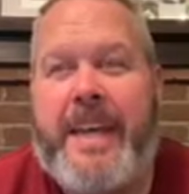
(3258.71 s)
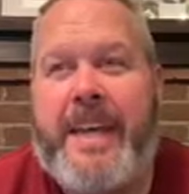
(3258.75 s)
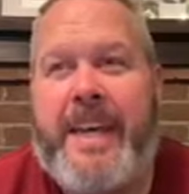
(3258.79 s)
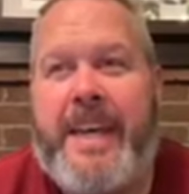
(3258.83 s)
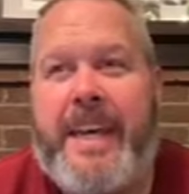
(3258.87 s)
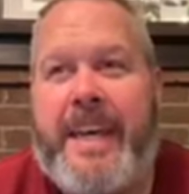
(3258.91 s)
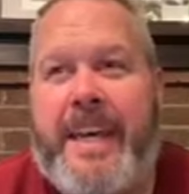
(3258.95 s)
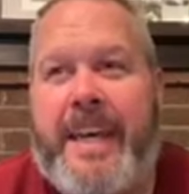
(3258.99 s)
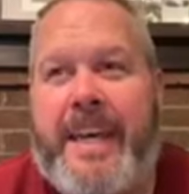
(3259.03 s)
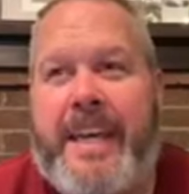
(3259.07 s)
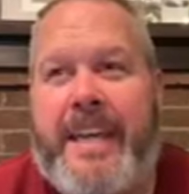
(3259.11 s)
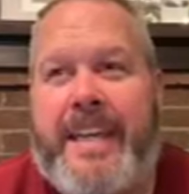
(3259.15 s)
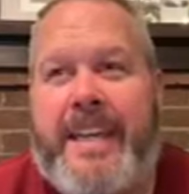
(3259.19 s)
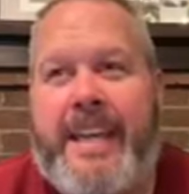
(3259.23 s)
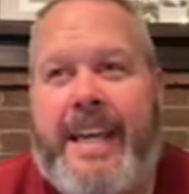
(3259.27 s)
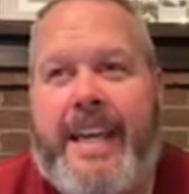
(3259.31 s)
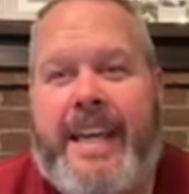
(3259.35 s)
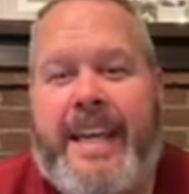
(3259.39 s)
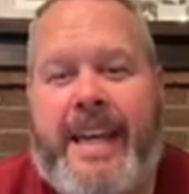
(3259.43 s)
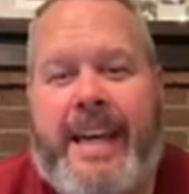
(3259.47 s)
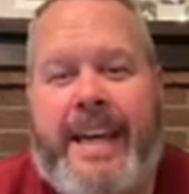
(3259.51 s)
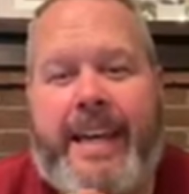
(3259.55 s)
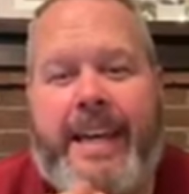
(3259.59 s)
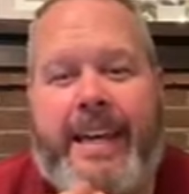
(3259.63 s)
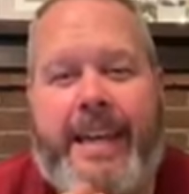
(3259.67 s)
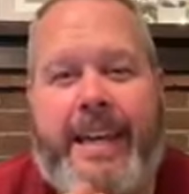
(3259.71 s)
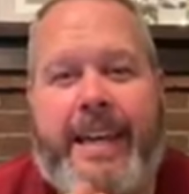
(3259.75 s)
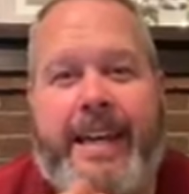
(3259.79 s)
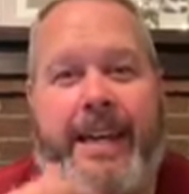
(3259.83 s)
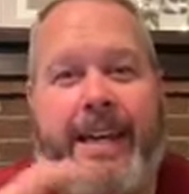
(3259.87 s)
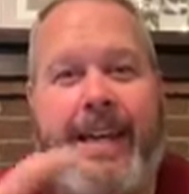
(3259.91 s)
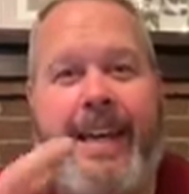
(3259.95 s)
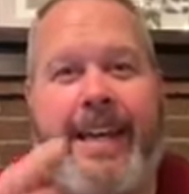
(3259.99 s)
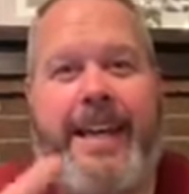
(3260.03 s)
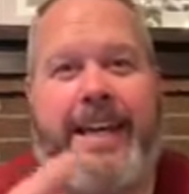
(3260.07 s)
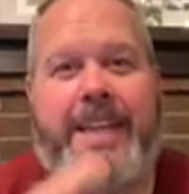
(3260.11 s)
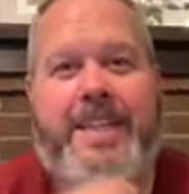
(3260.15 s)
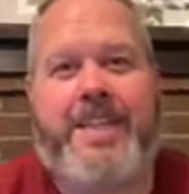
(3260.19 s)
And
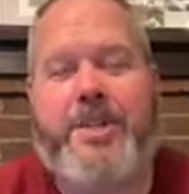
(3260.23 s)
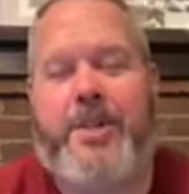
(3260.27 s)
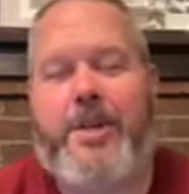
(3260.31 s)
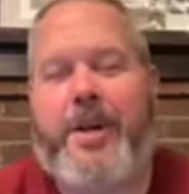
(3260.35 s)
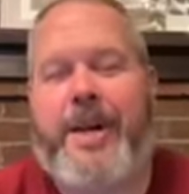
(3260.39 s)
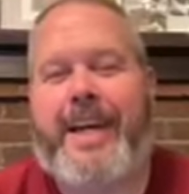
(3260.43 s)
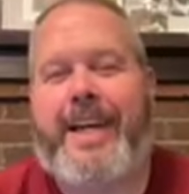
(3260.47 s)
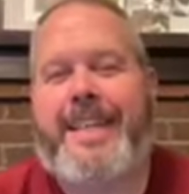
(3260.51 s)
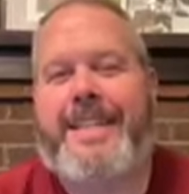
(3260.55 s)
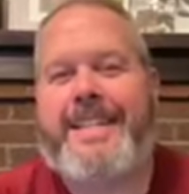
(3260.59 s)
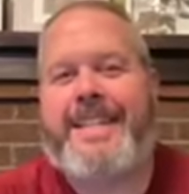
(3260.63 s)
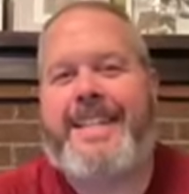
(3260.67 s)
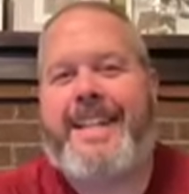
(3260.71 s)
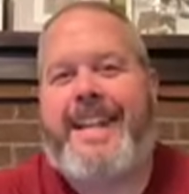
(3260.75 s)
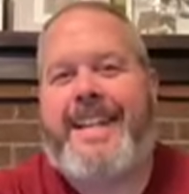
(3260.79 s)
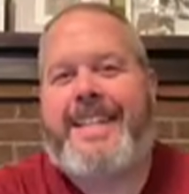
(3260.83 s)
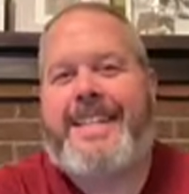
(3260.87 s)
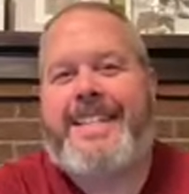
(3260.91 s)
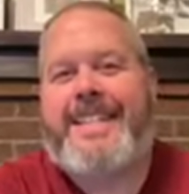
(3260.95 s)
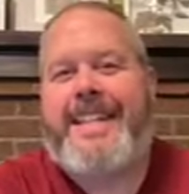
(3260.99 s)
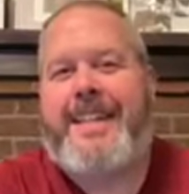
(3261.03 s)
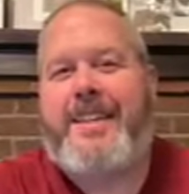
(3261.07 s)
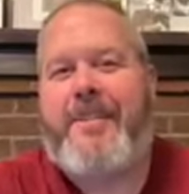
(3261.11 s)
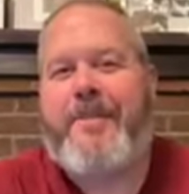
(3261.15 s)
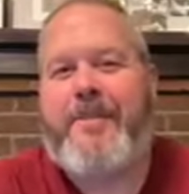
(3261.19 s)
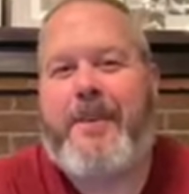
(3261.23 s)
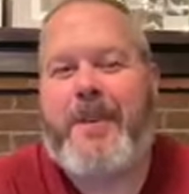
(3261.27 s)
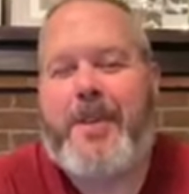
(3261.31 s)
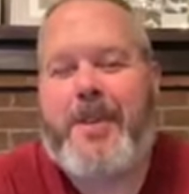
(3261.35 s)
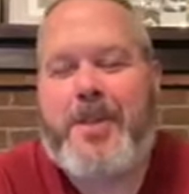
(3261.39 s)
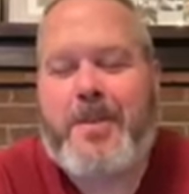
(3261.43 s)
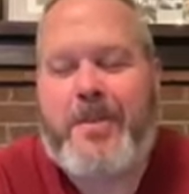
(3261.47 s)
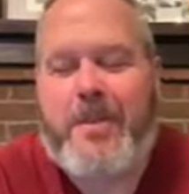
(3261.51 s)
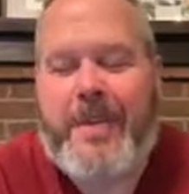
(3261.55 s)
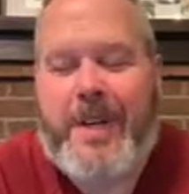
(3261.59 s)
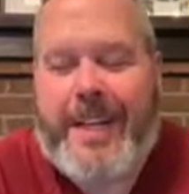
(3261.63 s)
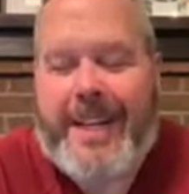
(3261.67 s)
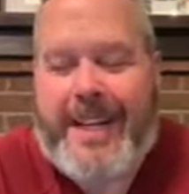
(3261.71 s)
I said the
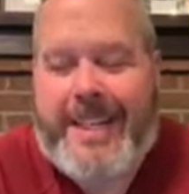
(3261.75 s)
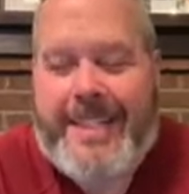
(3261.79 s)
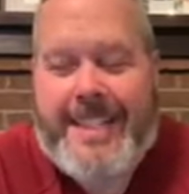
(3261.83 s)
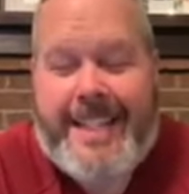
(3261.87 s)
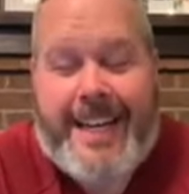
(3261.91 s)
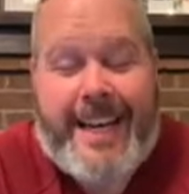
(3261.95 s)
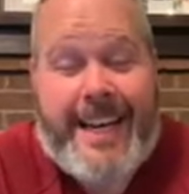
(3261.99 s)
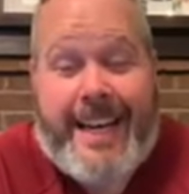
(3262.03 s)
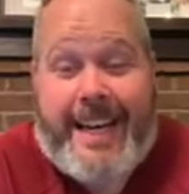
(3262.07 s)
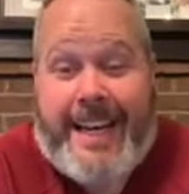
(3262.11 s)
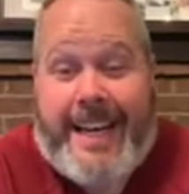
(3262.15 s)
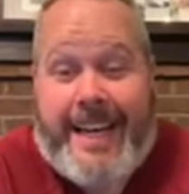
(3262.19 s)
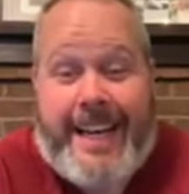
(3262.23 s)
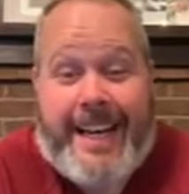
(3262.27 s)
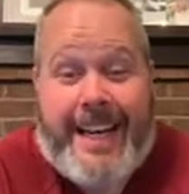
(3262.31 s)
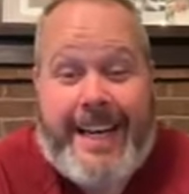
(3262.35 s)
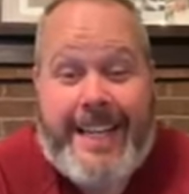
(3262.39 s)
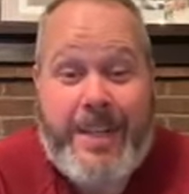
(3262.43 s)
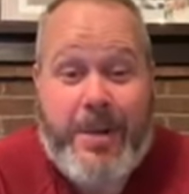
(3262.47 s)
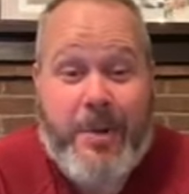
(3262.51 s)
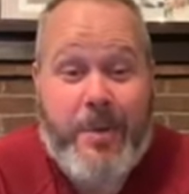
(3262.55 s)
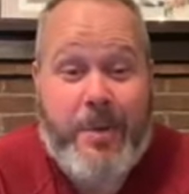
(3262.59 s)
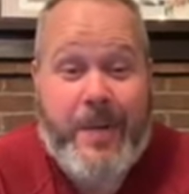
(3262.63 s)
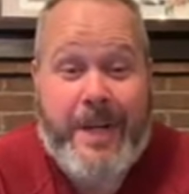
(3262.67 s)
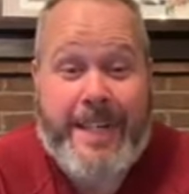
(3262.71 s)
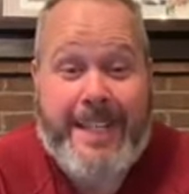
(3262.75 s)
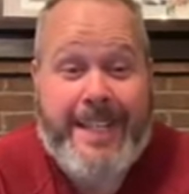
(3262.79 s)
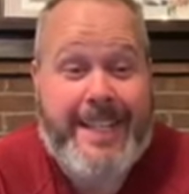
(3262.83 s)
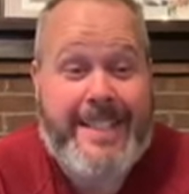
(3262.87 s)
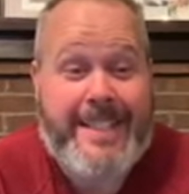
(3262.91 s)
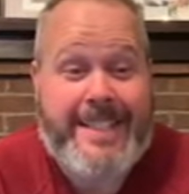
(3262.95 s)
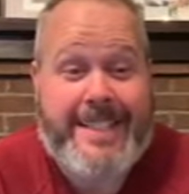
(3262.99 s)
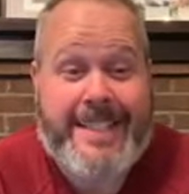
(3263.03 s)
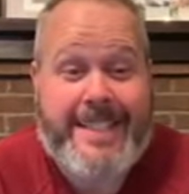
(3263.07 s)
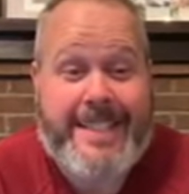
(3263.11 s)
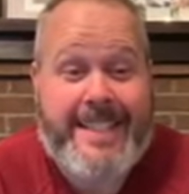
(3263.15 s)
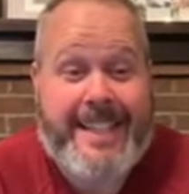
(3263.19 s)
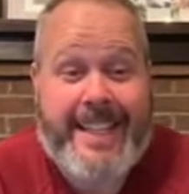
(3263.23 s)
first one. I said, I know one
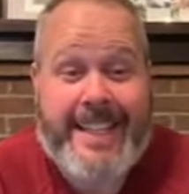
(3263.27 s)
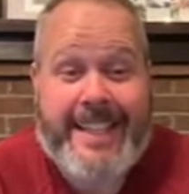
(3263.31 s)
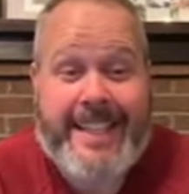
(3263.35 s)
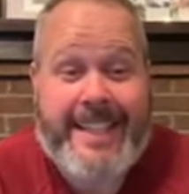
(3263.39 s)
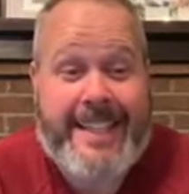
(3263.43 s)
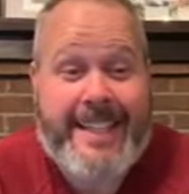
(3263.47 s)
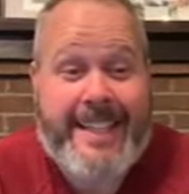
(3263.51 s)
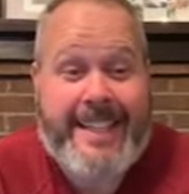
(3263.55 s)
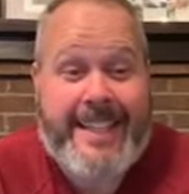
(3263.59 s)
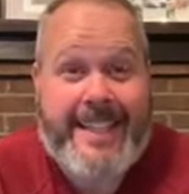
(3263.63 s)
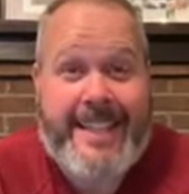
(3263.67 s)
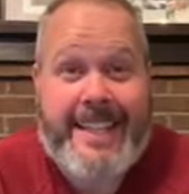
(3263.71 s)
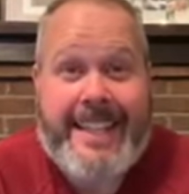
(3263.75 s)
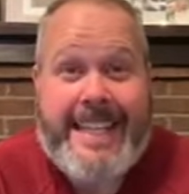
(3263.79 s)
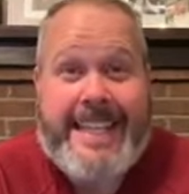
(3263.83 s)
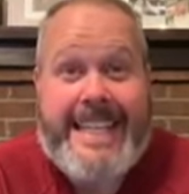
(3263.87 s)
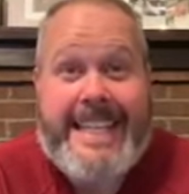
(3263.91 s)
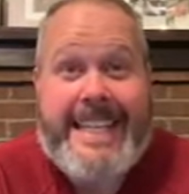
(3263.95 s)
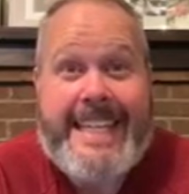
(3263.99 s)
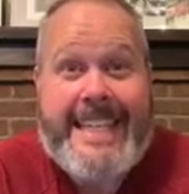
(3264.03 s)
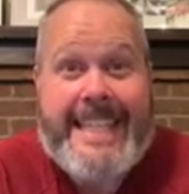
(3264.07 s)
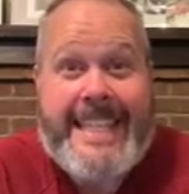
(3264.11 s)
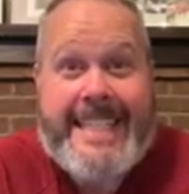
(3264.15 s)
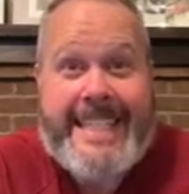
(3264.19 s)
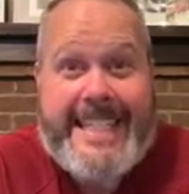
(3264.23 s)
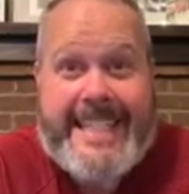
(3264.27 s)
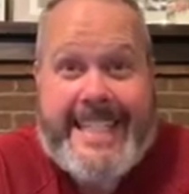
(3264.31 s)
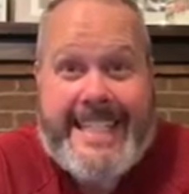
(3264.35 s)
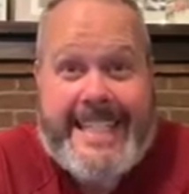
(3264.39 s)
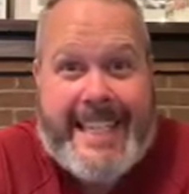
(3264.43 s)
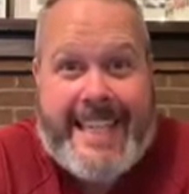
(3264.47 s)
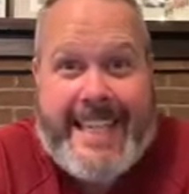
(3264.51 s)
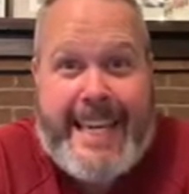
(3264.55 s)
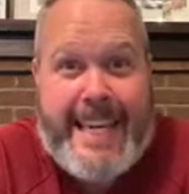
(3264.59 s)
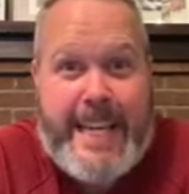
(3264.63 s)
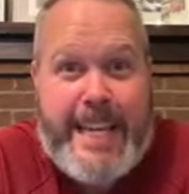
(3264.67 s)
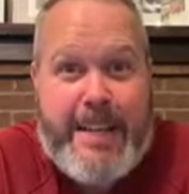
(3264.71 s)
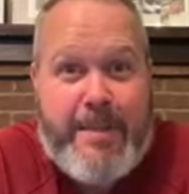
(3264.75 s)
that's like the easiest. I
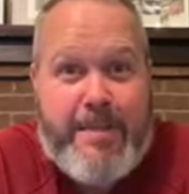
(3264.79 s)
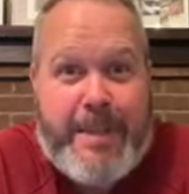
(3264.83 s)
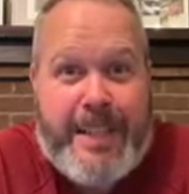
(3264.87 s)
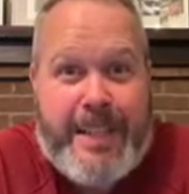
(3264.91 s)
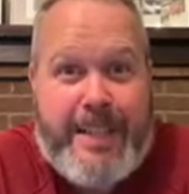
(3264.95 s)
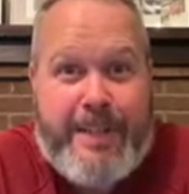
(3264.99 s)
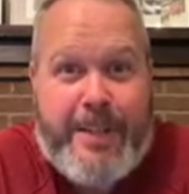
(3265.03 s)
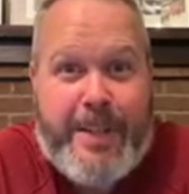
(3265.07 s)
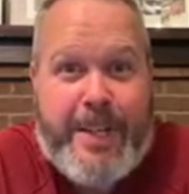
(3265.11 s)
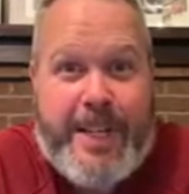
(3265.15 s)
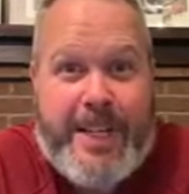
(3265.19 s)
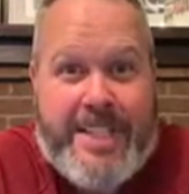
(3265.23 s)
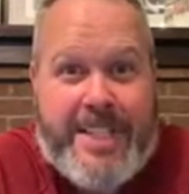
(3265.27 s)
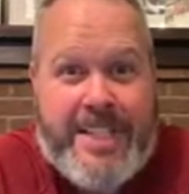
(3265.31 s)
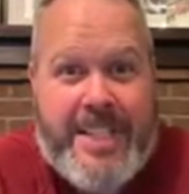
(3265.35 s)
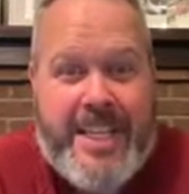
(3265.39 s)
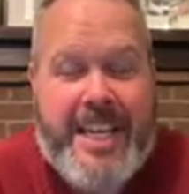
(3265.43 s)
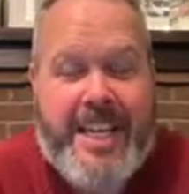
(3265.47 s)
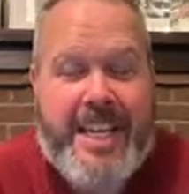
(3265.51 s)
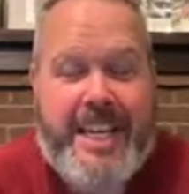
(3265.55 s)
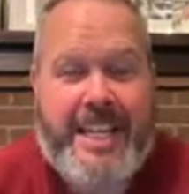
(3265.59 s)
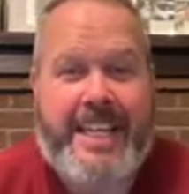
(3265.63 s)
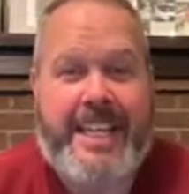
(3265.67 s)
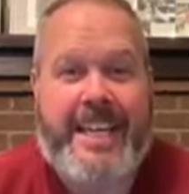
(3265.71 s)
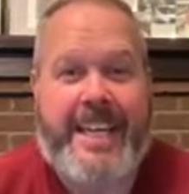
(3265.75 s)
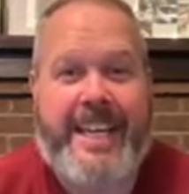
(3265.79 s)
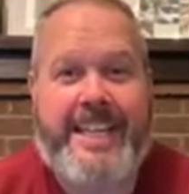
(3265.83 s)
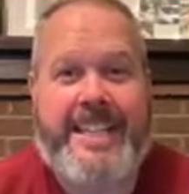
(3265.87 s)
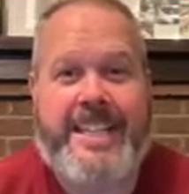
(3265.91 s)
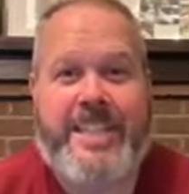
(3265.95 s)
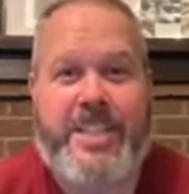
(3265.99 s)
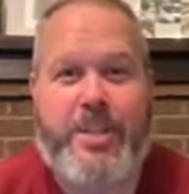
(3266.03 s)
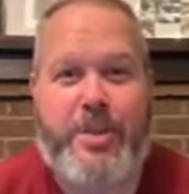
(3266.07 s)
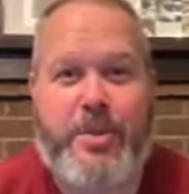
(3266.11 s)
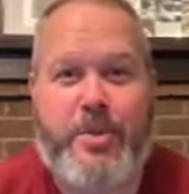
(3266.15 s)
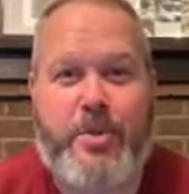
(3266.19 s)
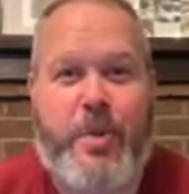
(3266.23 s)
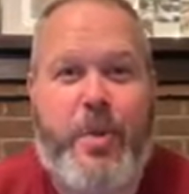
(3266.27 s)
can't even believe you're not saying it yet. And
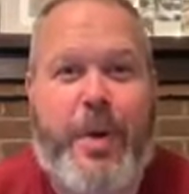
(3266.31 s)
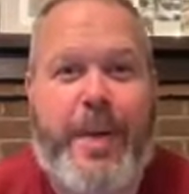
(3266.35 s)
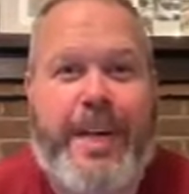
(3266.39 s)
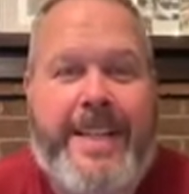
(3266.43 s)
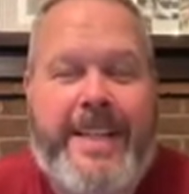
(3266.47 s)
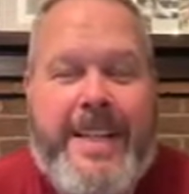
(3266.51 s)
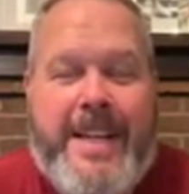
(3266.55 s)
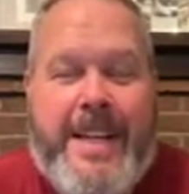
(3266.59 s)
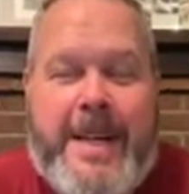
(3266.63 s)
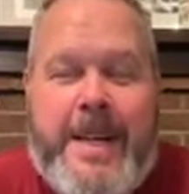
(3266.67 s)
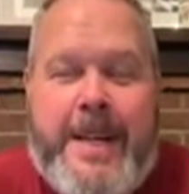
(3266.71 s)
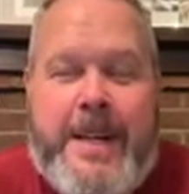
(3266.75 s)
she goes, what?